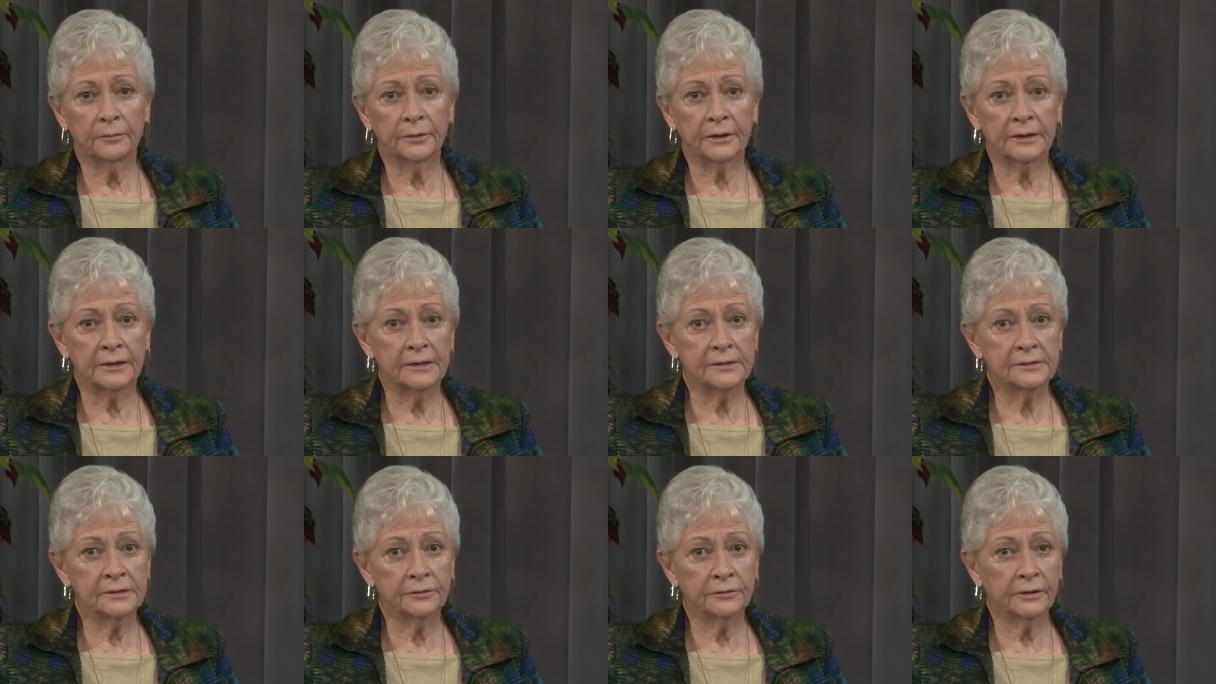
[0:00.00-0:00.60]

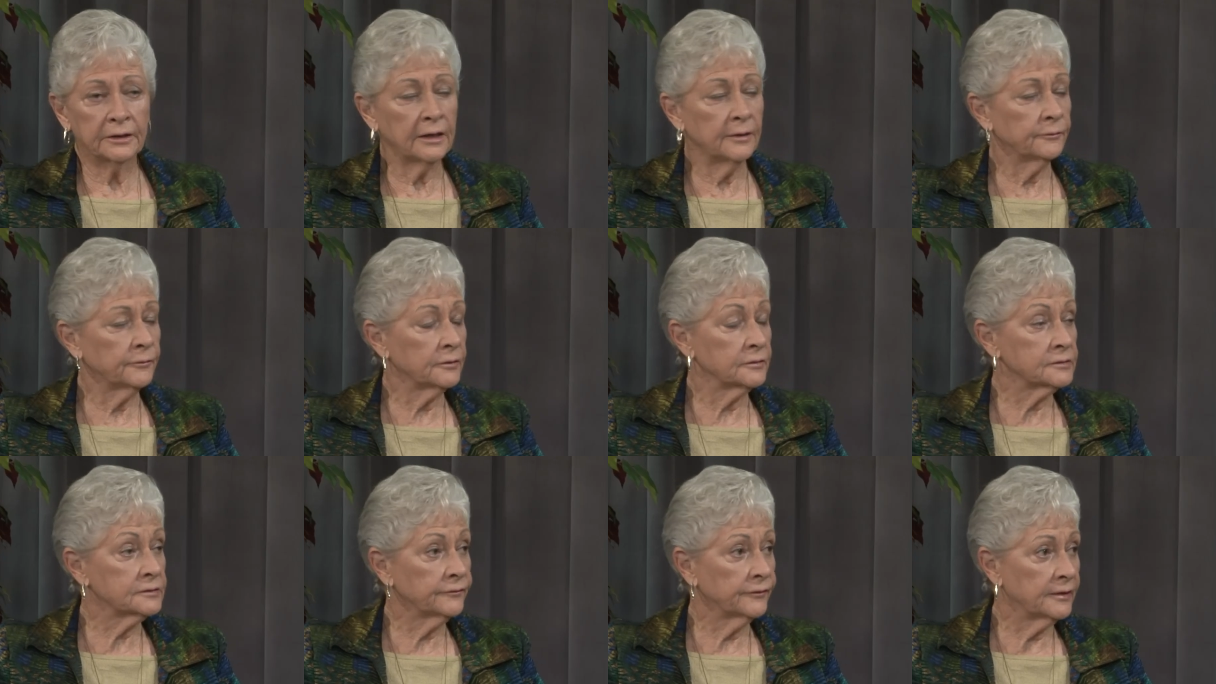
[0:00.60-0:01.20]
easier to keep
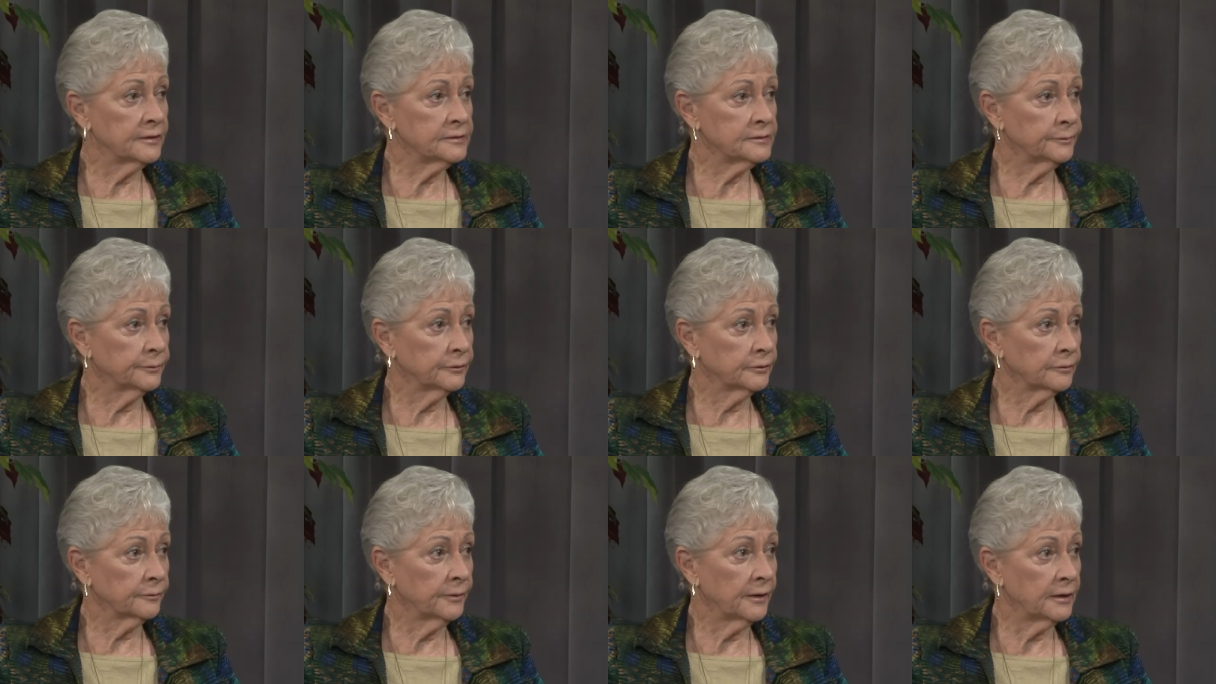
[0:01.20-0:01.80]
those Facebook
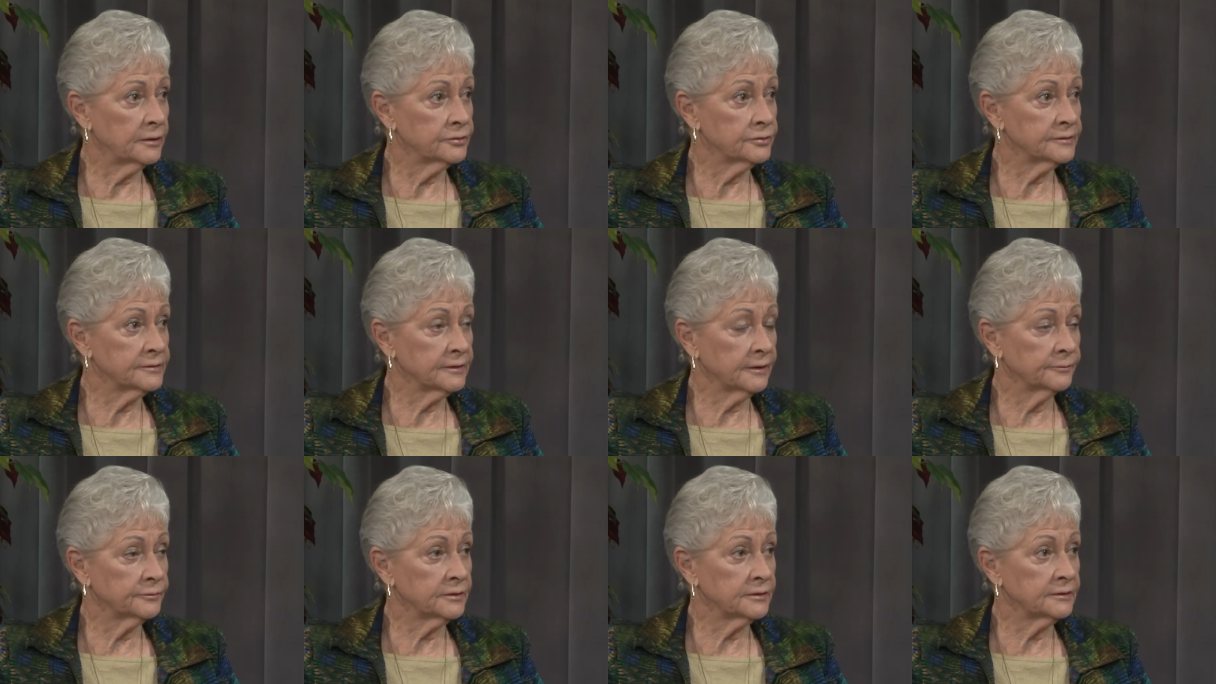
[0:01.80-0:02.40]
pages
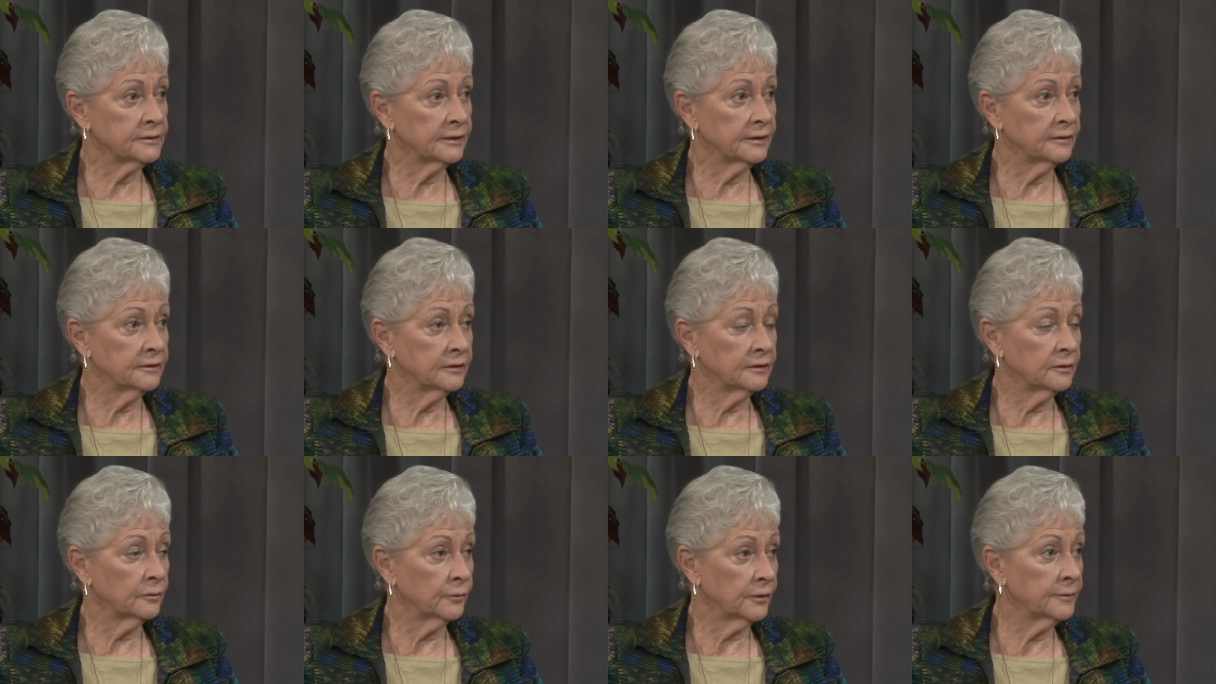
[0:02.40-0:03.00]
up to date than
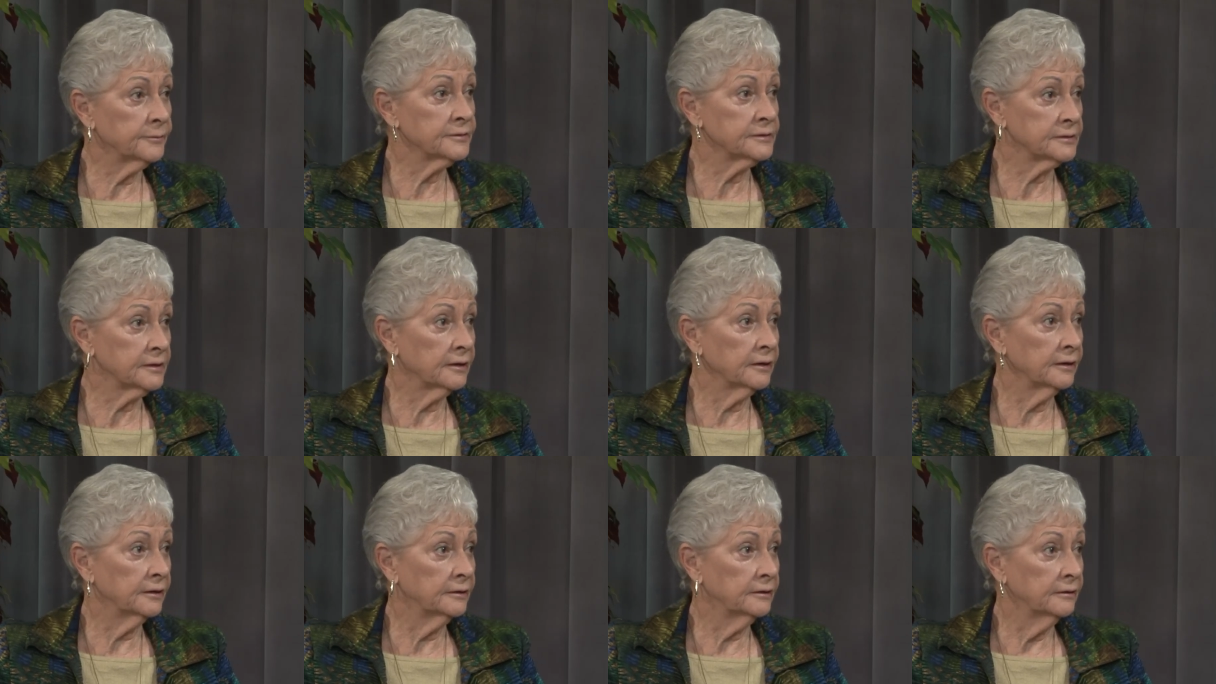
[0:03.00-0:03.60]
the
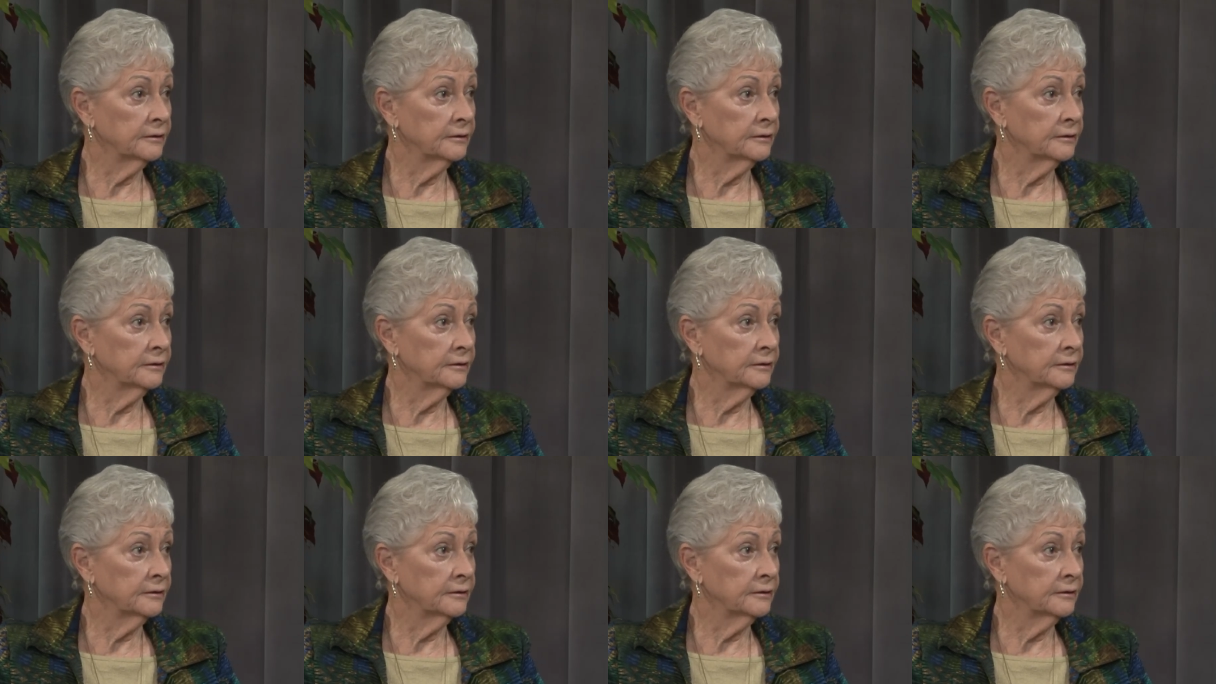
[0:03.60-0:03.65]
website.